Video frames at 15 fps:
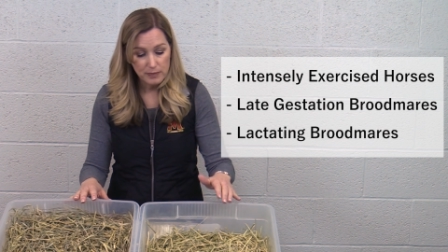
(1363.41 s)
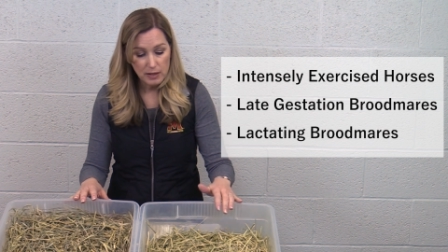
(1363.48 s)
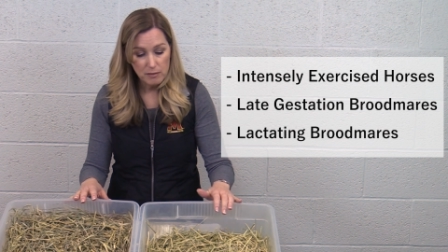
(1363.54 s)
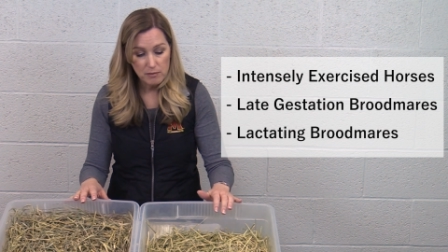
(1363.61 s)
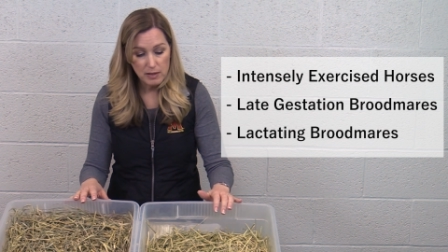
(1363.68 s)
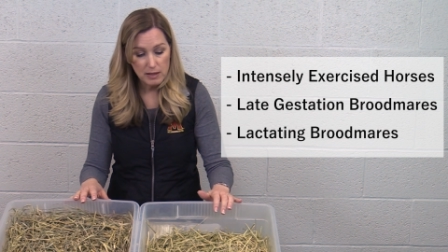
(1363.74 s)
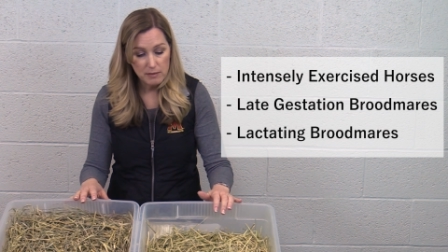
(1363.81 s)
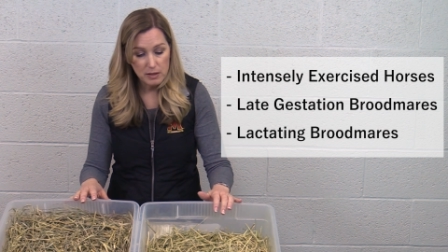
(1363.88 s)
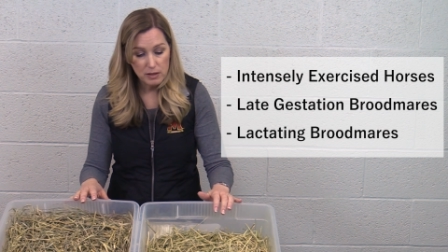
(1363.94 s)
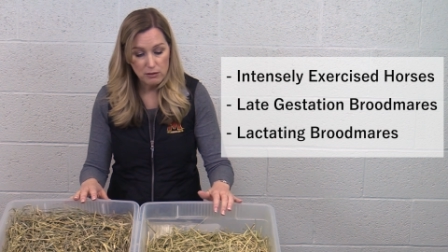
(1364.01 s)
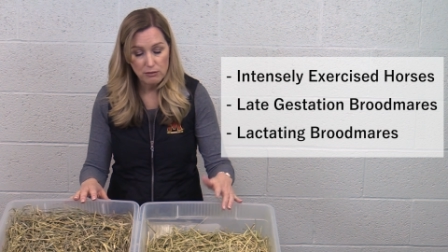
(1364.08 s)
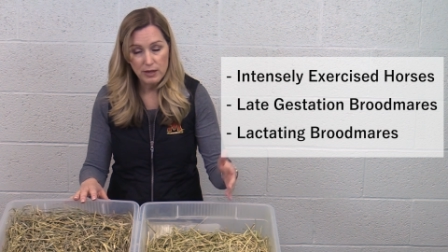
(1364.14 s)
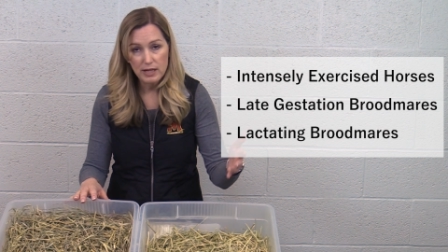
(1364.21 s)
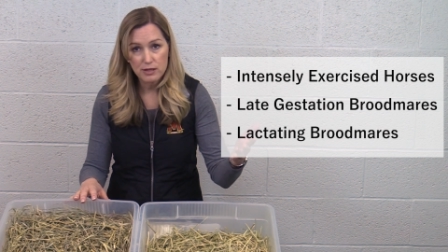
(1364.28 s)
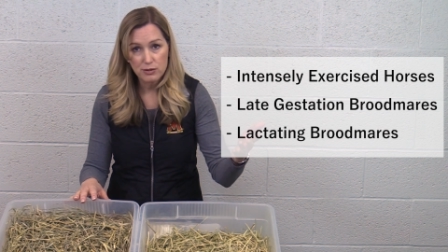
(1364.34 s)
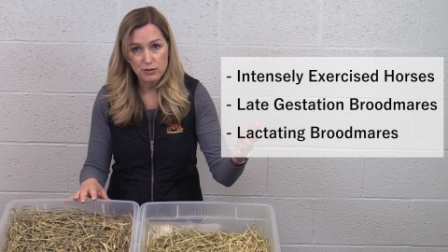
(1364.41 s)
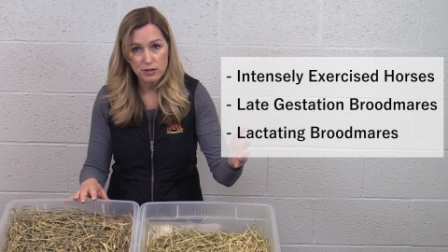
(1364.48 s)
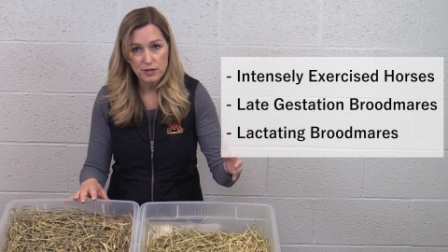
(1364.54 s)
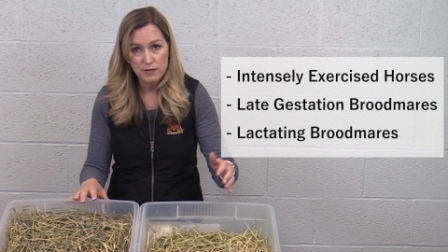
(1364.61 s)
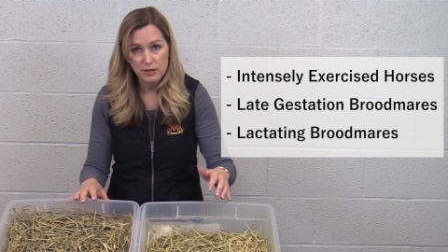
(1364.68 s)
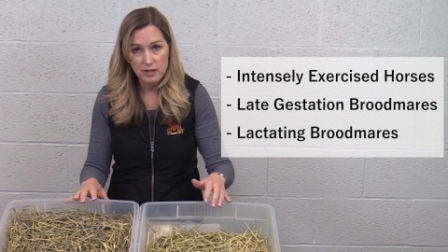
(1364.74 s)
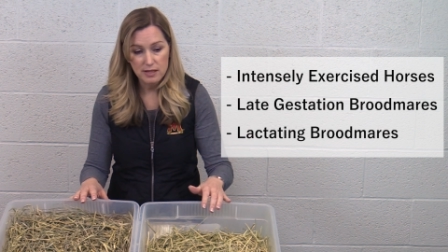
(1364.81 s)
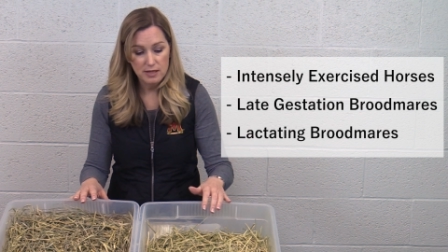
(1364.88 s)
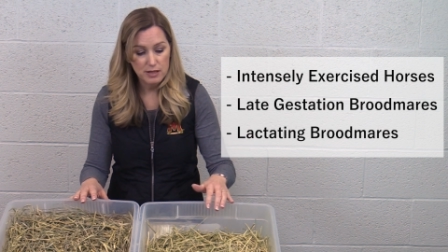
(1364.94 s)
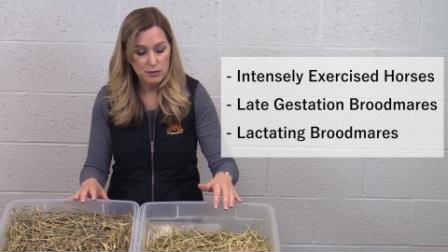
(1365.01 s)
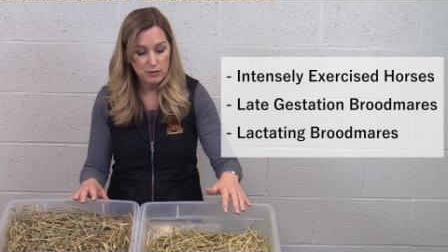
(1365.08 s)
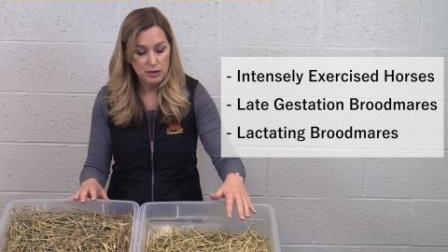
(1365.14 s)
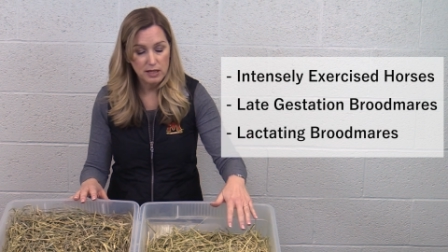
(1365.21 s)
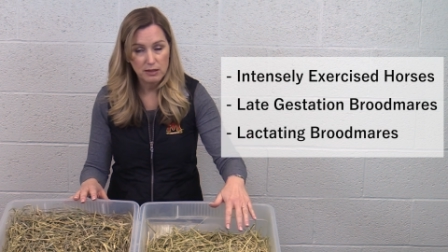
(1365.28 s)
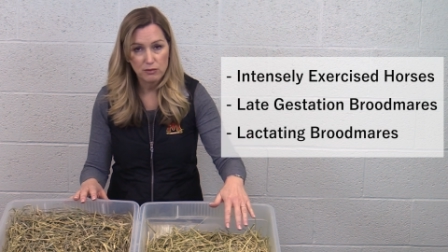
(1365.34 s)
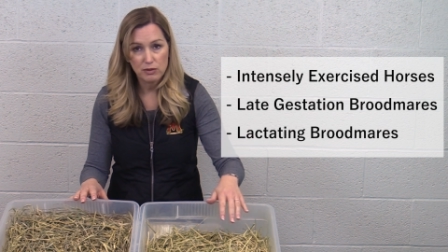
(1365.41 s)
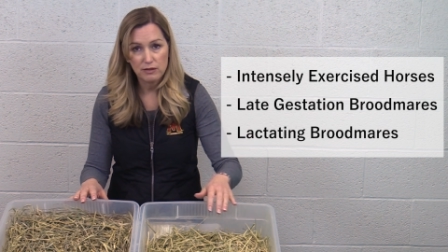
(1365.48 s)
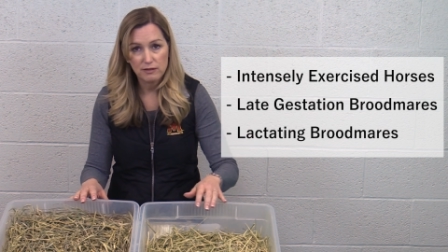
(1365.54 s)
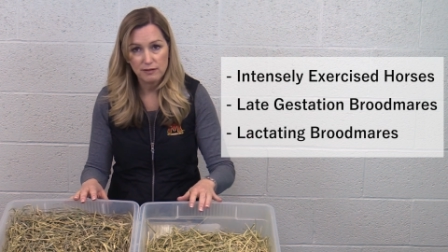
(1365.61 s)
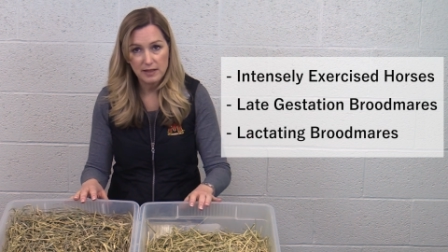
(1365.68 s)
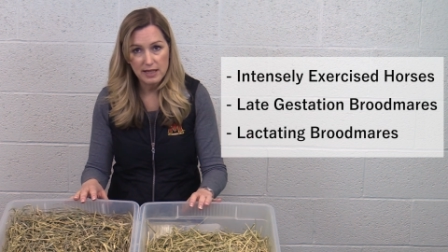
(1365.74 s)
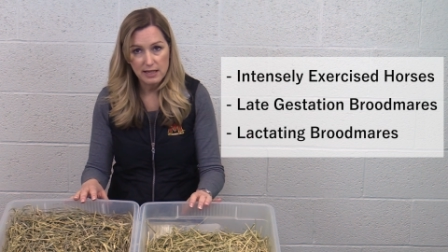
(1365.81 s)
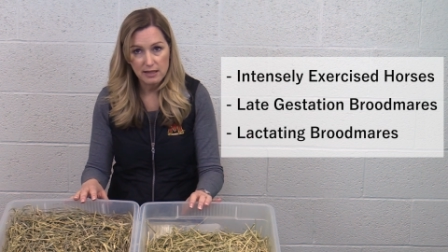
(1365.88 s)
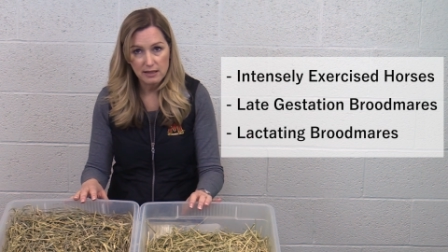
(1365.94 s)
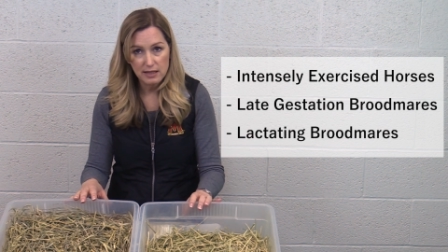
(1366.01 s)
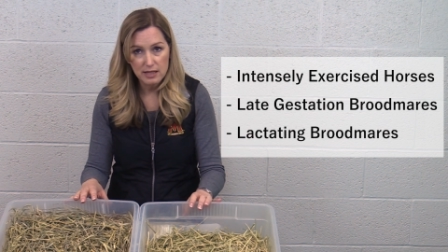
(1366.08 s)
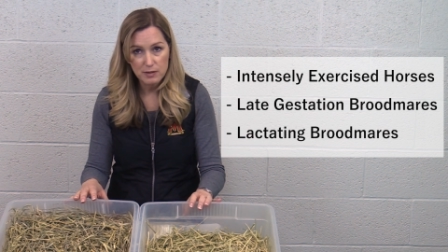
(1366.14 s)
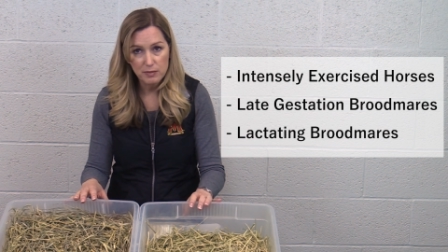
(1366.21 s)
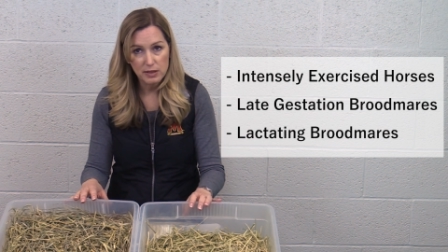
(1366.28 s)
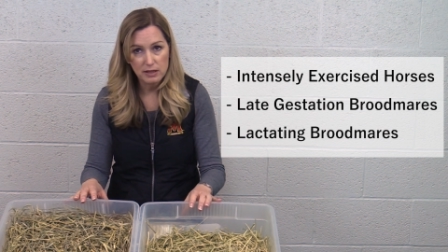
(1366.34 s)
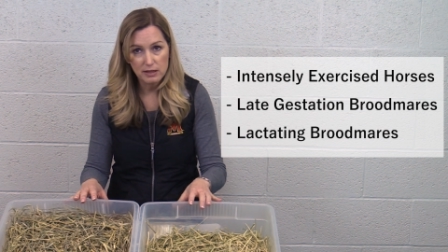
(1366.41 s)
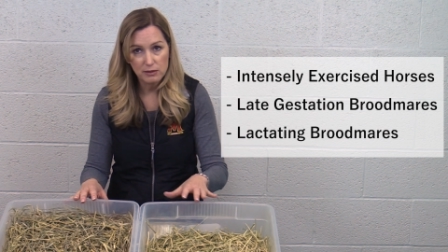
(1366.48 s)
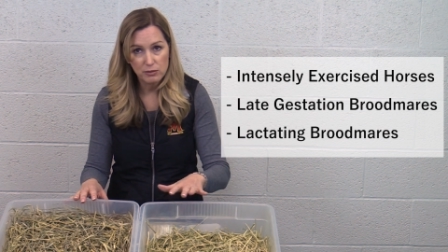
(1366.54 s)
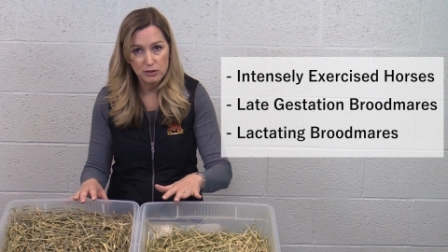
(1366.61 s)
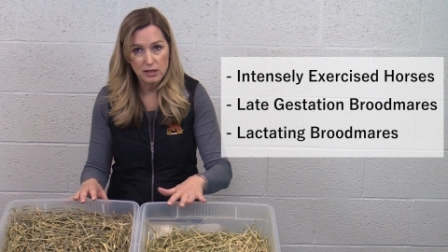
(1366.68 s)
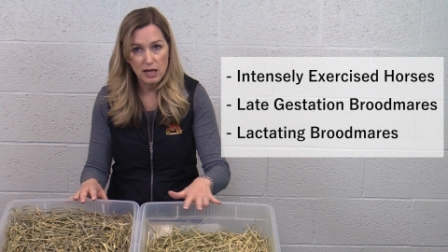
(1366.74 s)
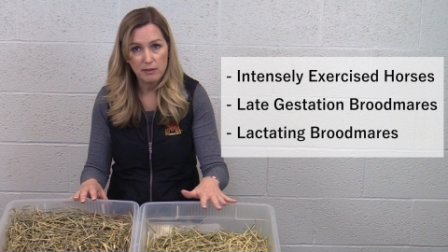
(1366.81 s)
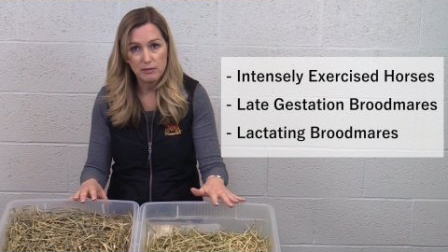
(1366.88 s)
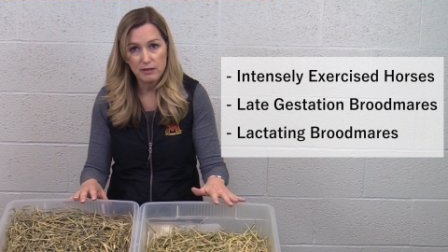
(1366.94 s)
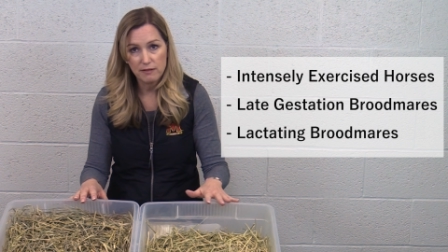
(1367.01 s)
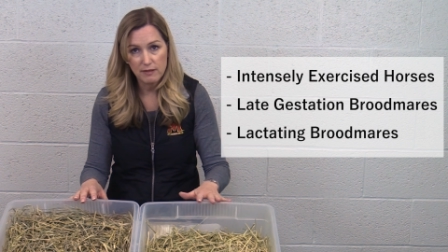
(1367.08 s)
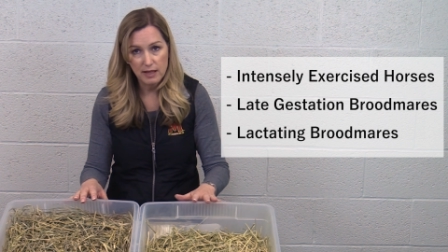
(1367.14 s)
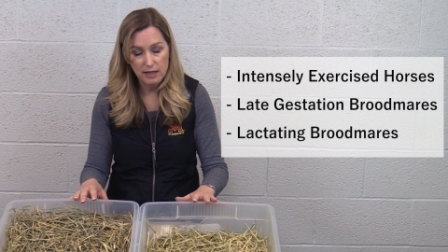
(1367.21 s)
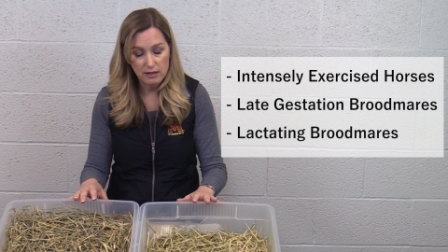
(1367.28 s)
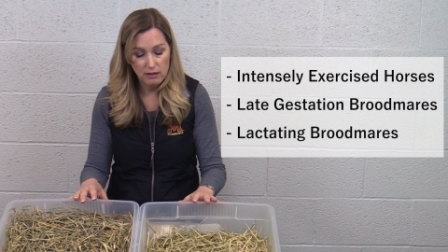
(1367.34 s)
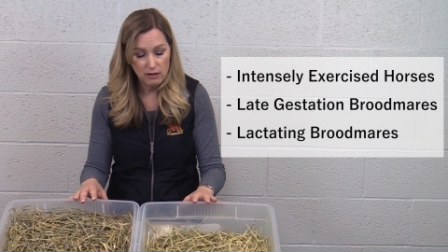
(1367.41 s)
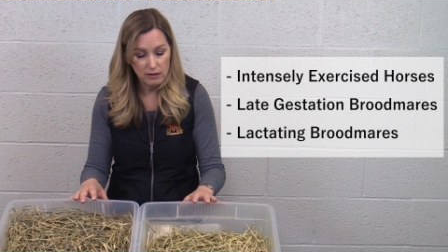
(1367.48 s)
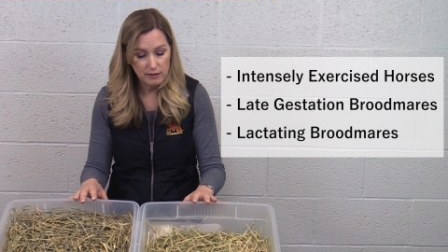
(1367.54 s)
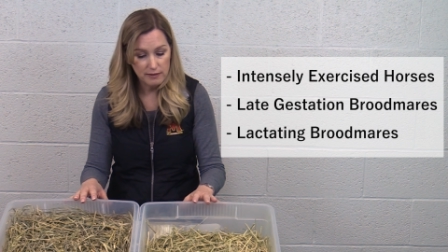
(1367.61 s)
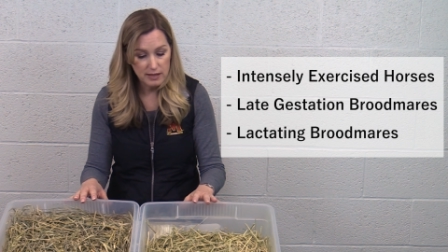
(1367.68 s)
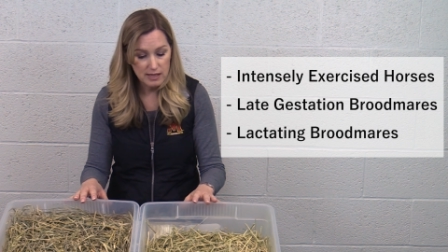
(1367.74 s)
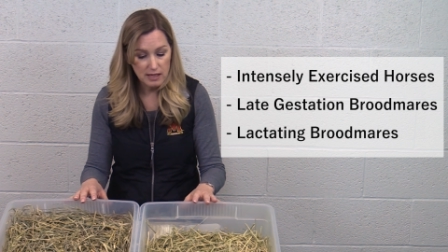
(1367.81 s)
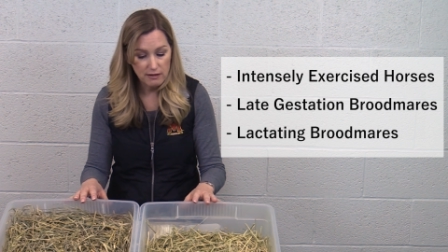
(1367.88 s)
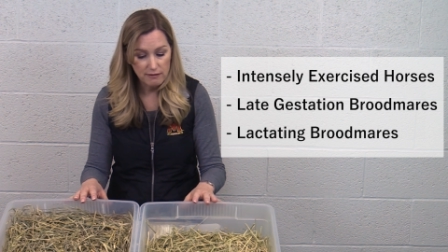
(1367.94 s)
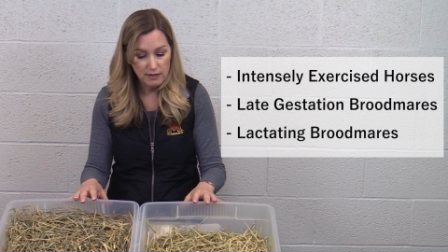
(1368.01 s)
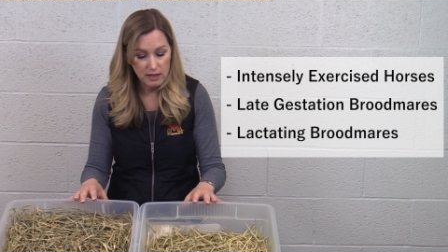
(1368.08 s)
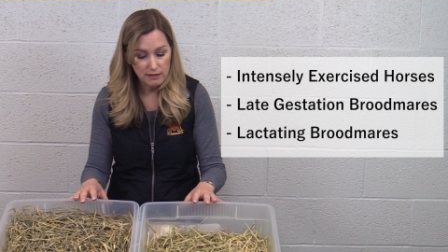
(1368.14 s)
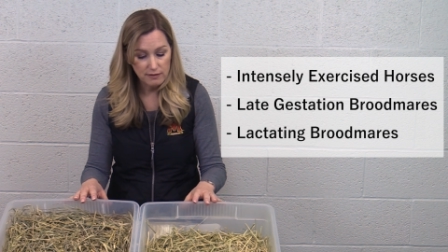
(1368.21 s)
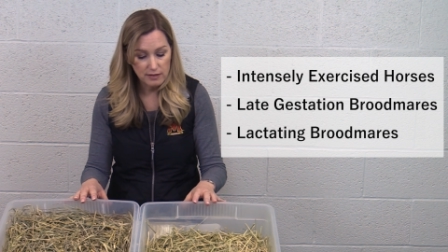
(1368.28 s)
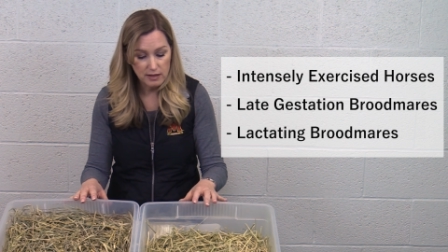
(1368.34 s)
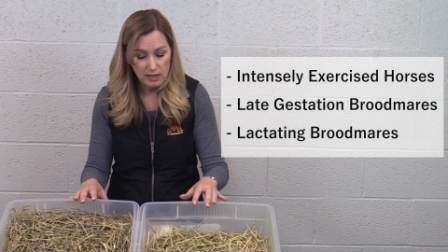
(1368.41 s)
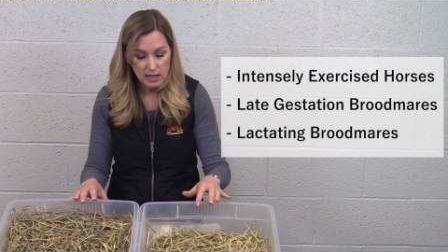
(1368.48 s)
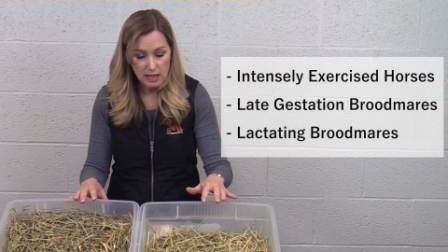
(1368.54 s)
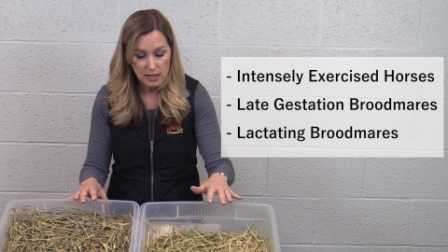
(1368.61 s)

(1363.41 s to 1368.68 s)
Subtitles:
Maybe a racehorse, for instance, would get one flake of this, but it would not be fed all of this alfalfa.